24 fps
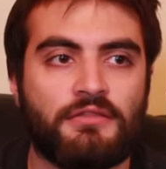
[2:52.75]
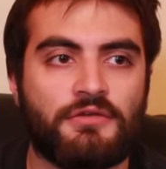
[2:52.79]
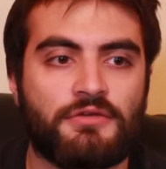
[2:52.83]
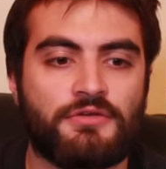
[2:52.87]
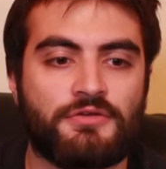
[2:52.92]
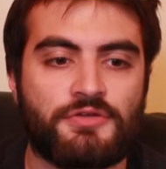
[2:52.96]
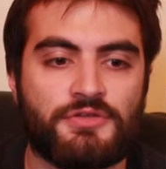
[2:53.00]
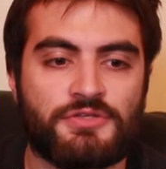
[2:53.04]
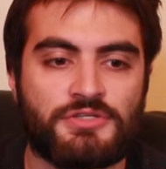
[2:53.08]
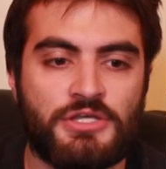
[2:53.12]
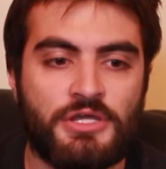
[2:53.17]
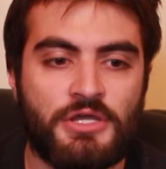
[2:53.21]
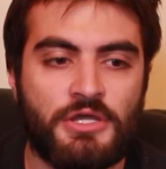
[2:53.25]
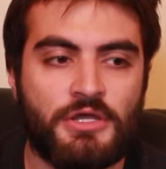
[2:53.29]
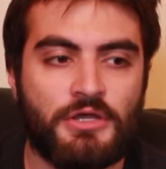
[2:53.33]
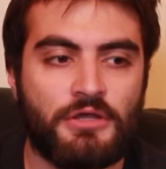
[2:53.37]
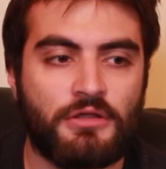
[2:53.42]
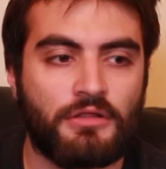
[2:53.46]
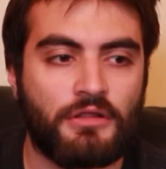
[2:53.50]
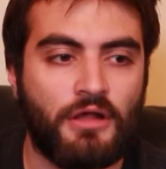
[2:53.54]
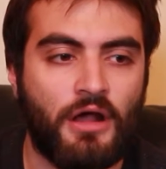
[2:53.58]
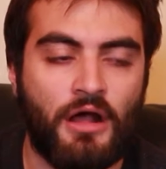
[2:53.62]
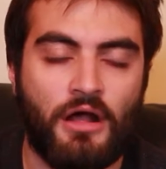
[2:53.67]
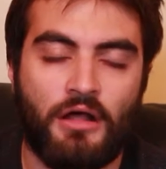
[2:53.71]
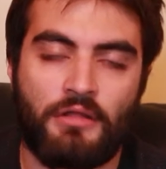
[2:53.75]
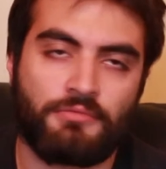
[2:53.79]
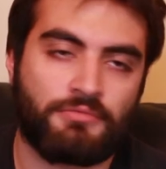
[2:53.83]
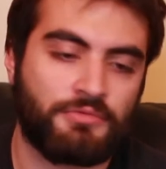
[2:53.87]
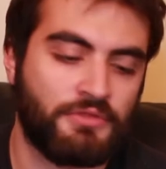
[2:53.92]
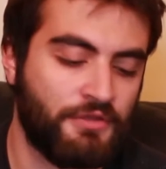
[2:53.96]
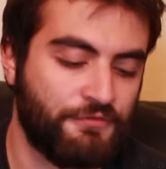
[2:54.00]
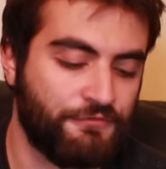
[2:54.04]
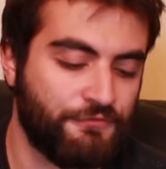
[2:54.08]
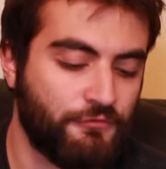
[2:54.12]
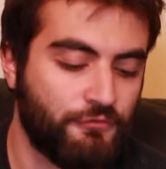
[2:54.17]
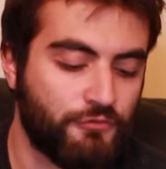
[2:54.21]
There's
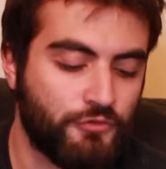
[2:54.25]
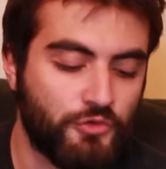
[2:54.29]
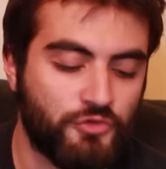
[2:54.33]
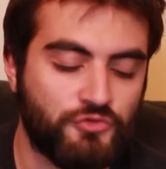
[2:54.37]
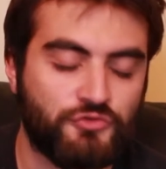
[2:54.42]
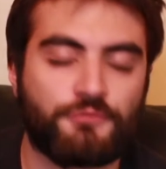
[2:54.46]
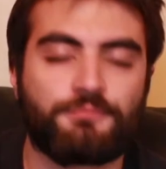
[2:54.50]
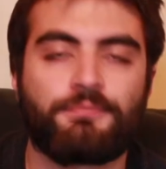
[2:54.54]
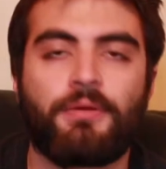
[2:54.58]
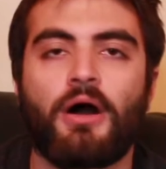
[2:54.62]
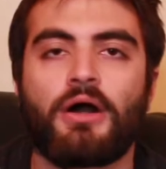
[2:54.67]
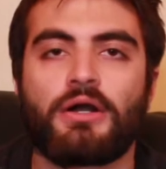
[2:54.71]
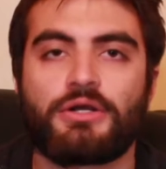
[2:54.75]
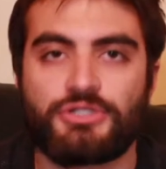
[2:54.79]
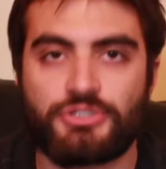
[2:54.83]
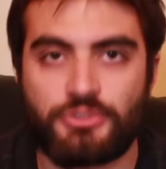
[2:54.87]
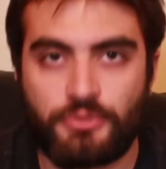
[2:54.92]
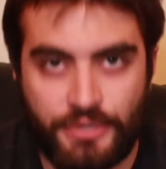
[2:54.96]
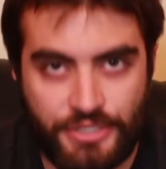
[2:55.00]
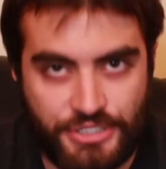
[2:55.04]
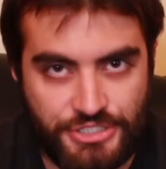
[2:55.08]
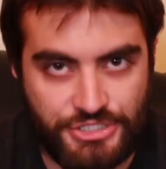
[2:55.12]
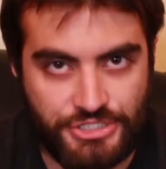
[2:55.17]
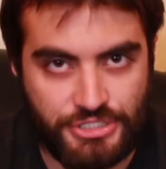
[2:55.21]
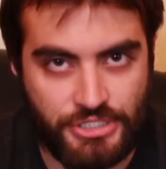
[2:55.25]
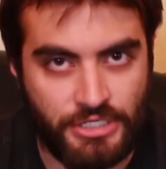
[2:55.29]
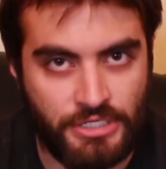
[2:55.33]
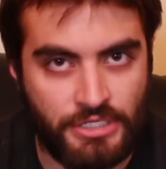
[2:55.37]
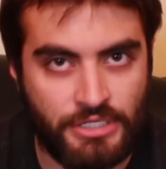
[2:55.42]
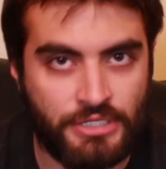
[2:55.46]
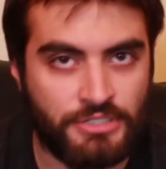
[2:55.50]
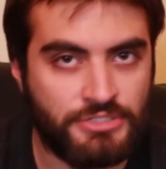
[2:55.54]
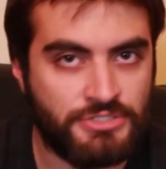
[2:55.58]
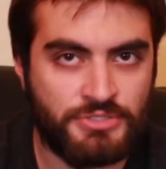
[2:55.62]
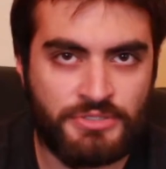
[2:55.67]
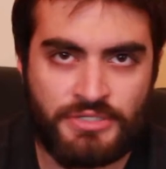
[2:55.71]
different rules for punctuation in
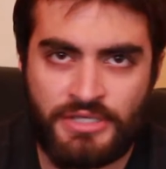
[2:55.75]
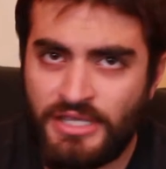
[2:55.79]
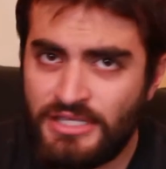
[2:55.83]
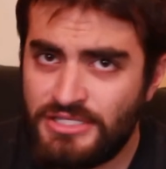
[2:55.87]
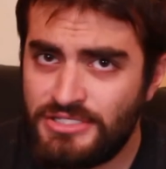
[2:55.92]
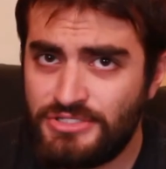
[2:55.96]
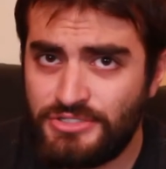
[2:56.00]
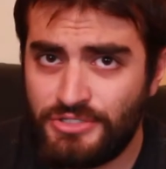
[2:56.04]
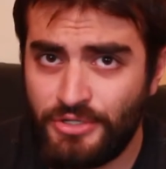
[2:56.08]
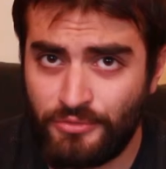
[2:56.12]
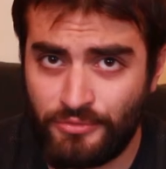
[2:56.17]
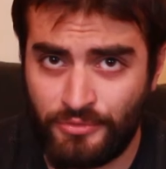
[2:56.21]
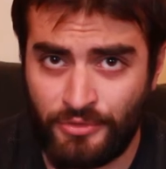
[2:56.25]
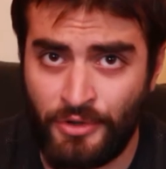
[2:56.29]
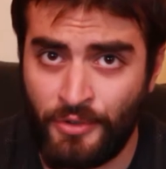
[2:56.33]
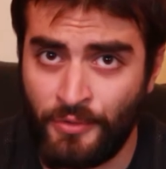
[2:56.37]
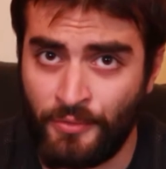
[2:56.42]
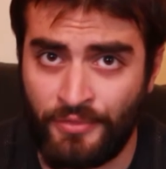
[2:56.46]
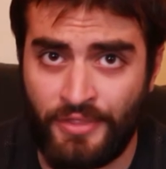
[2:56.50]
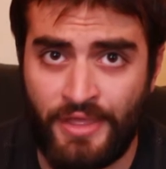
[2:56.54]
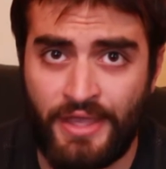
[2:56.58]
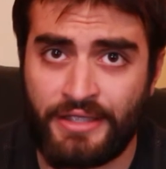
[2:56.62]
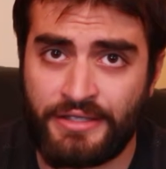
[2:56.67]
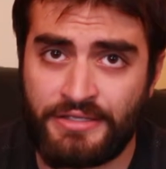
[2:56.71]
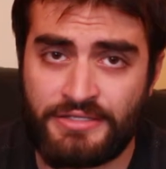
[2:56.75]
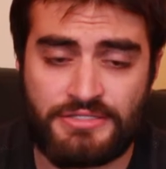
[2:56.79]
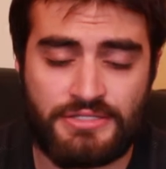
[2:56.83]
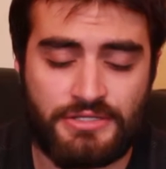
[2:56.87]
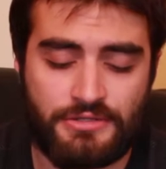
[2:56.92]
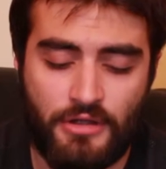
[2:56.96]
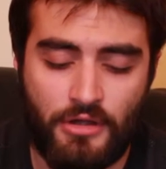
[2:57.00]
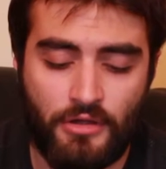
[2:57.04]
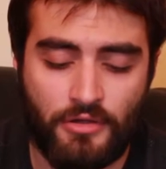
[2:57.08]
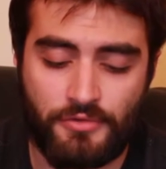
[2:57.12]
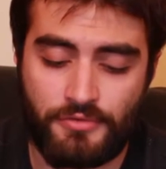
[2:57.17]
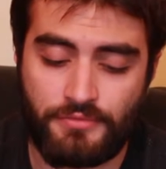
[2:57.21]
here. So in case you don't know that, because
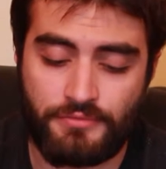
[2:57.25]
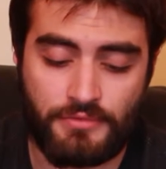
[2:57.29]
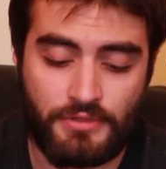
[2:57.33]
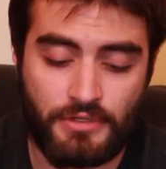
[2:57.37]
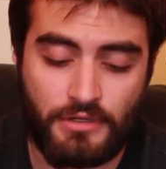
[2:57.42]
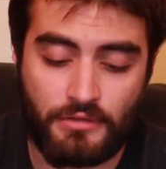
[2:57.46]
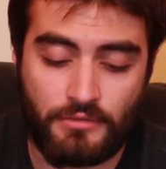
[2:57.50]
there are,